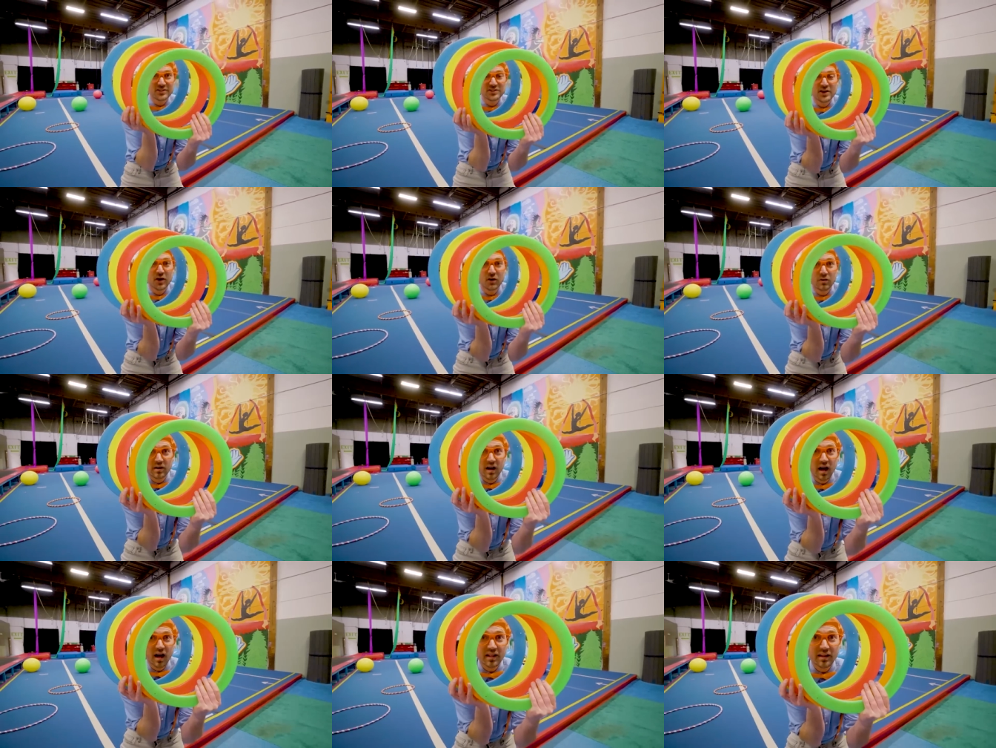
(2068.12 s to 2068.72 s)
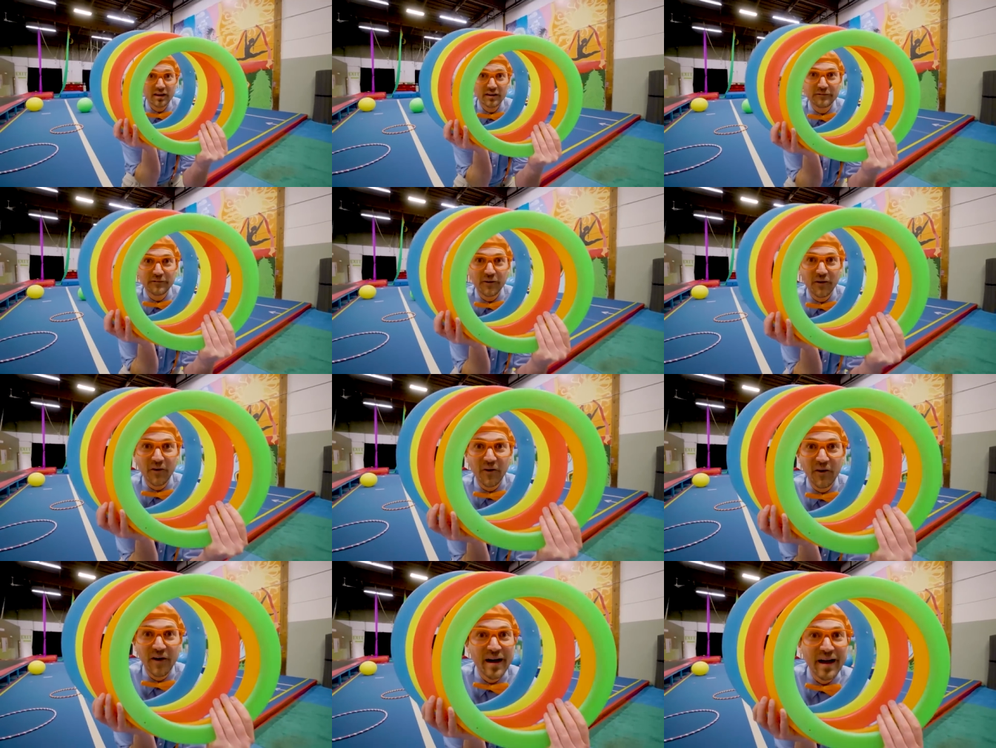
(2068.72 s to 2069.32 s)
so
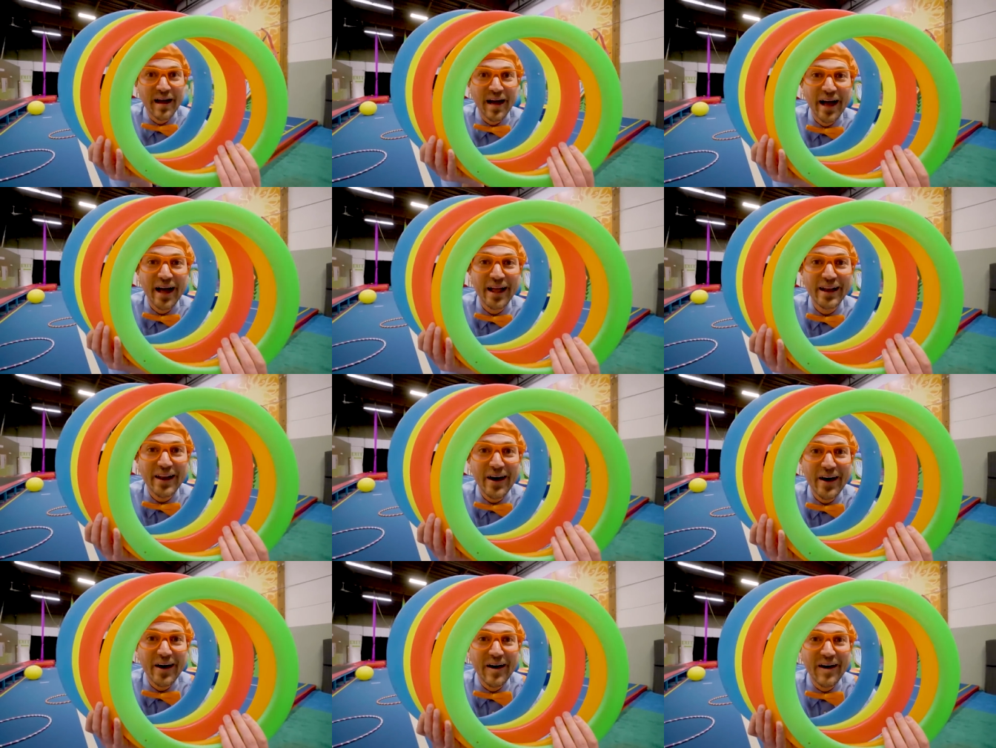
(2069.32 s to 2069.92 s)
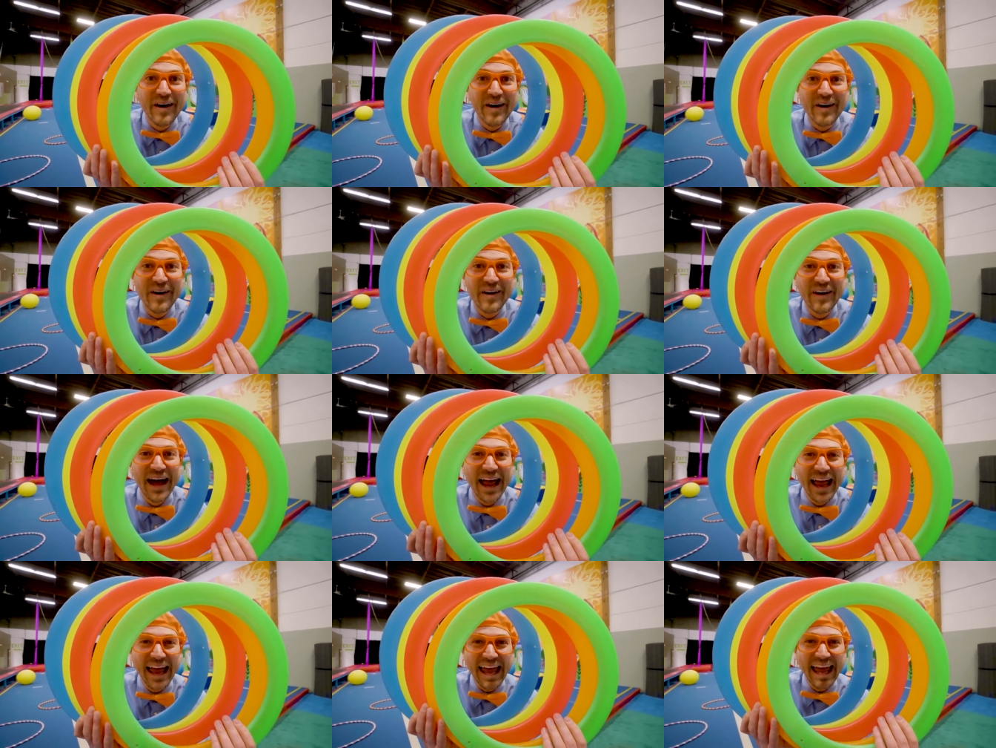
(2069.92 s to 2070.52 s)
colorful.
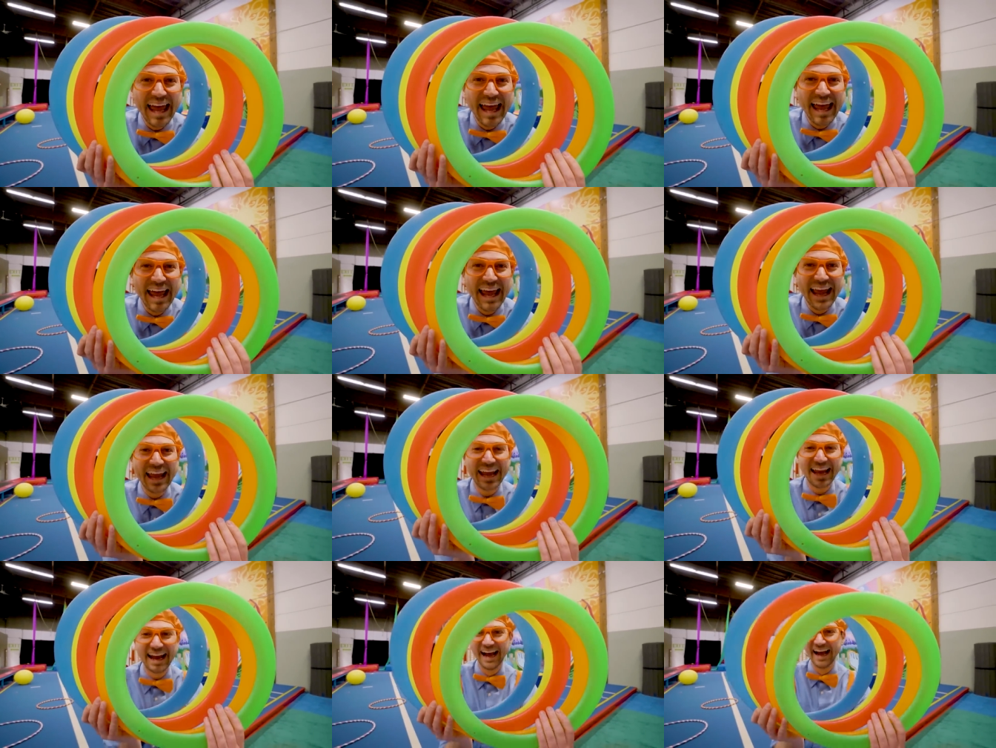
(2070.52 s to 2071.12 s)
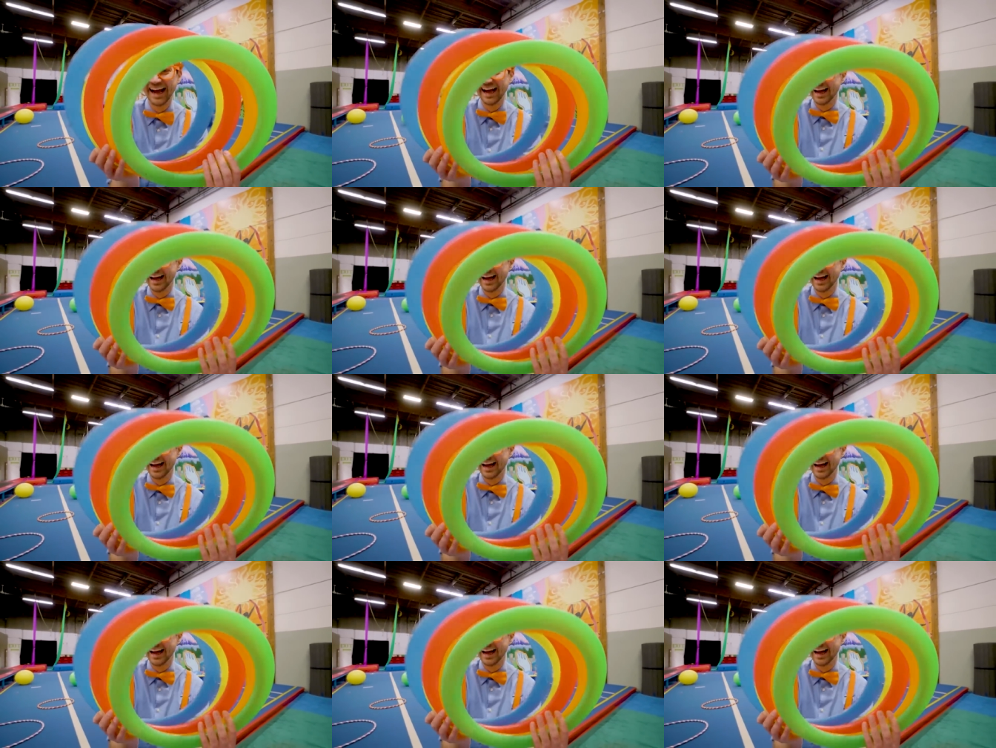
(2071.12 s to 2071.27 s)
Hello, hey.